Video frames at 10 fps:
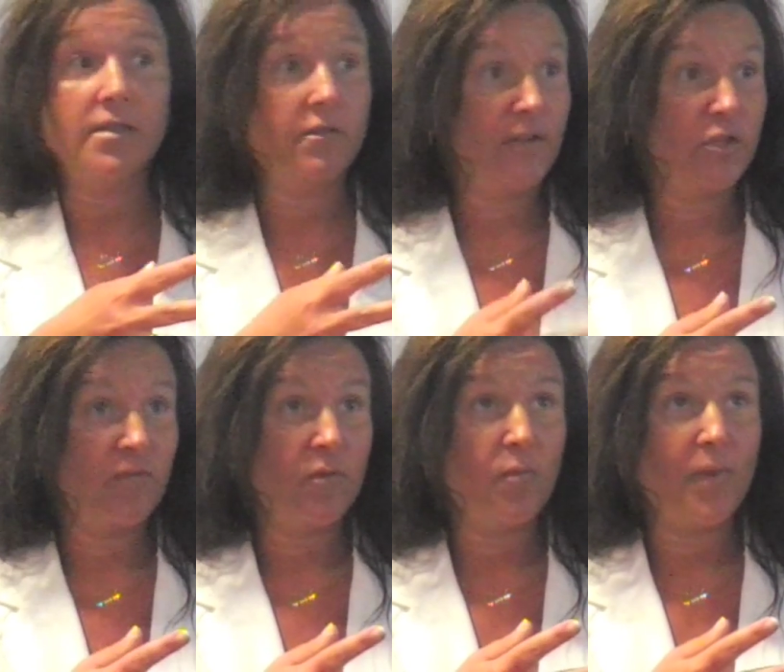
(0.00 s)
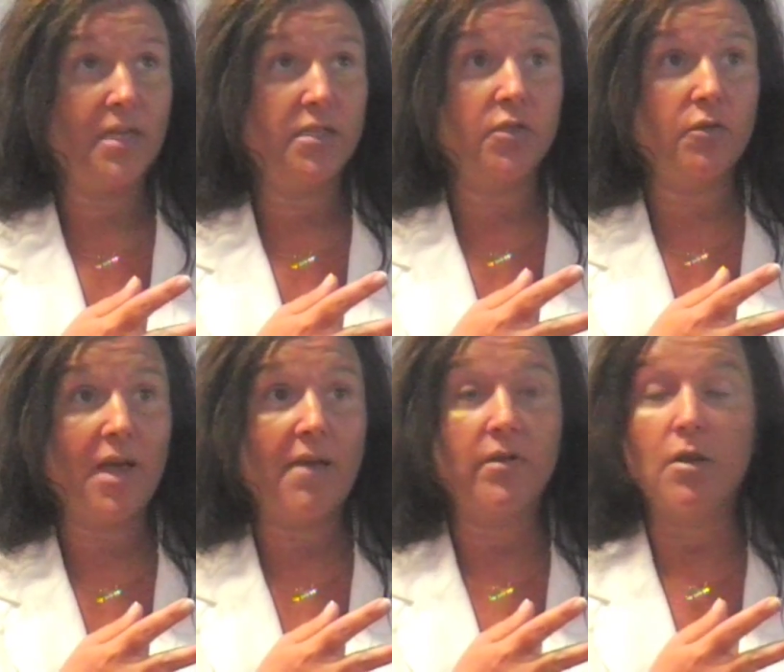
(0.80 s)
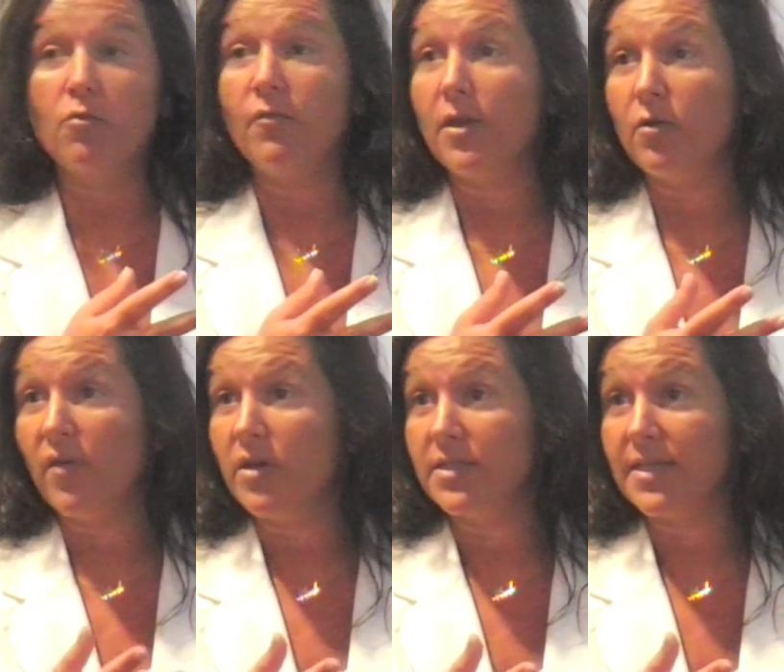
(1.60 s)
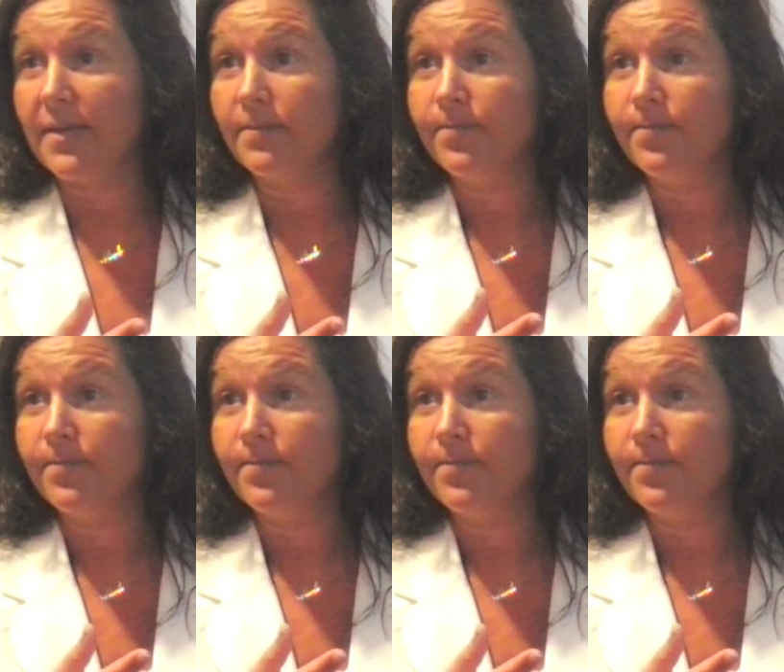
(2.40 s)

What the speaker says: as a visionary would be to have an Ogilvy University,